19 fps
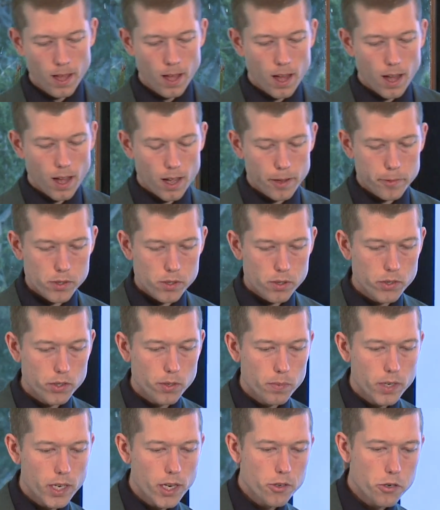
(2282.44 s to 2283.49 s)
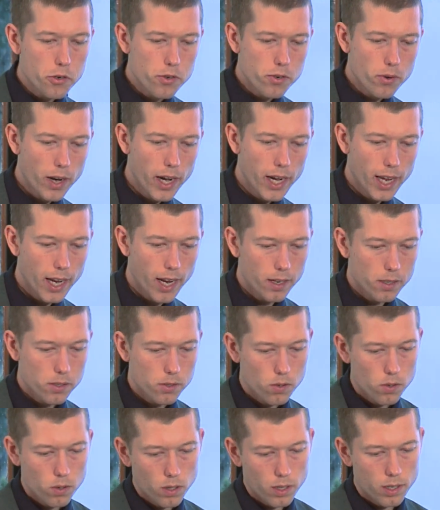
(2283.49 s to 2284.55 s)
I was doing some teacher training at a
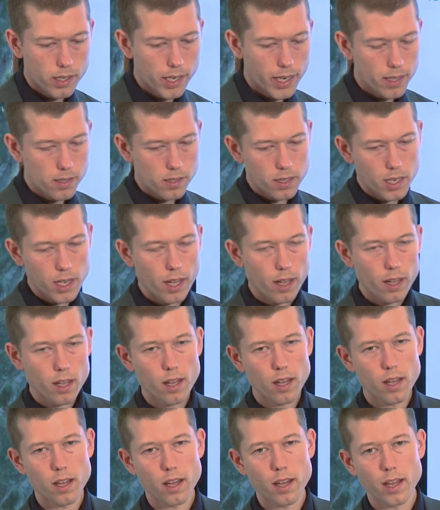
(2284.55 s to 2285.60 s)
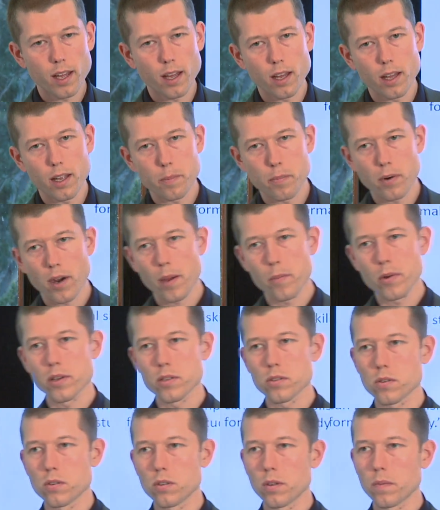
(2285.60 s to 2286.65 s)
school in Tanzania, at a primary
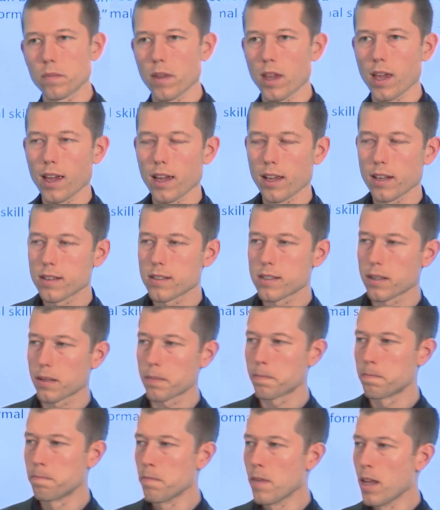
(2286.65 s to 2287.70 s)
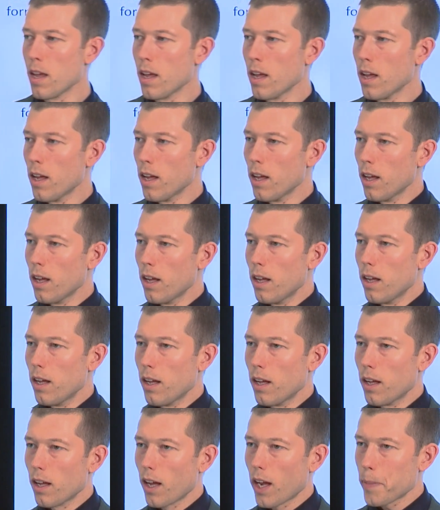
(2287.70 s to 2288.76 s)
school. And
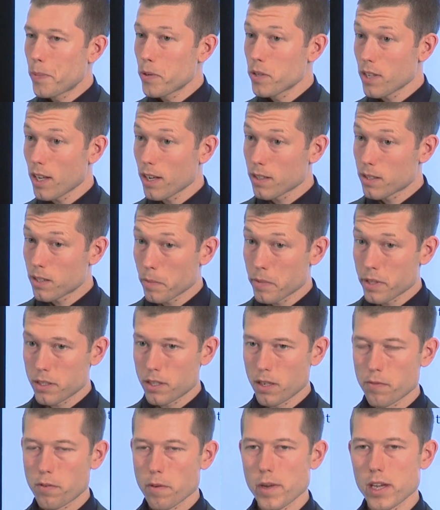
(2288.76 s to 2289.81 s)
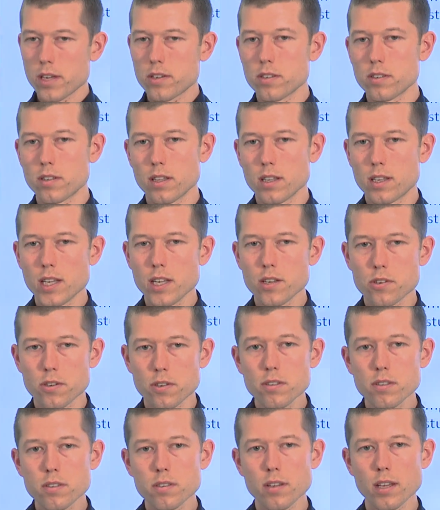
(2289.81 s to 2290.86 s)
I presented some of this information to the
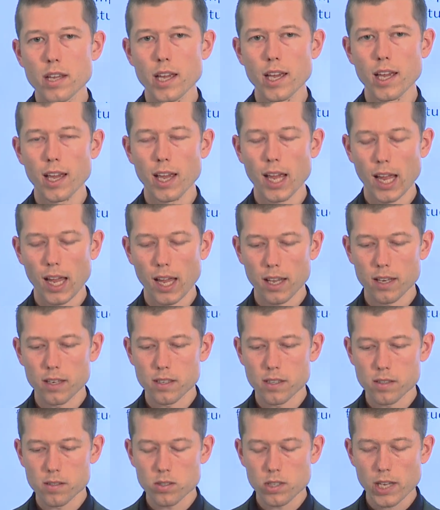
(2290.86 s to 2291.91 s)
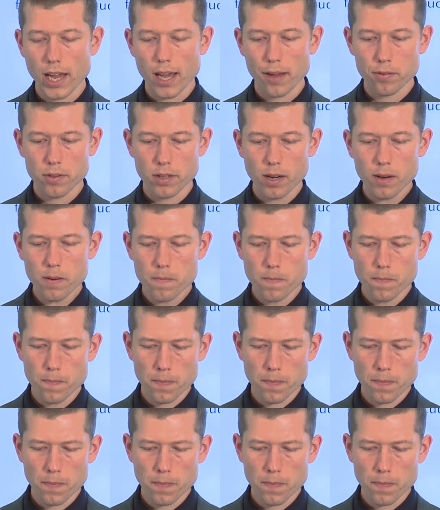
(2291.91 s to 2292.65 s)
teachers and the staff there.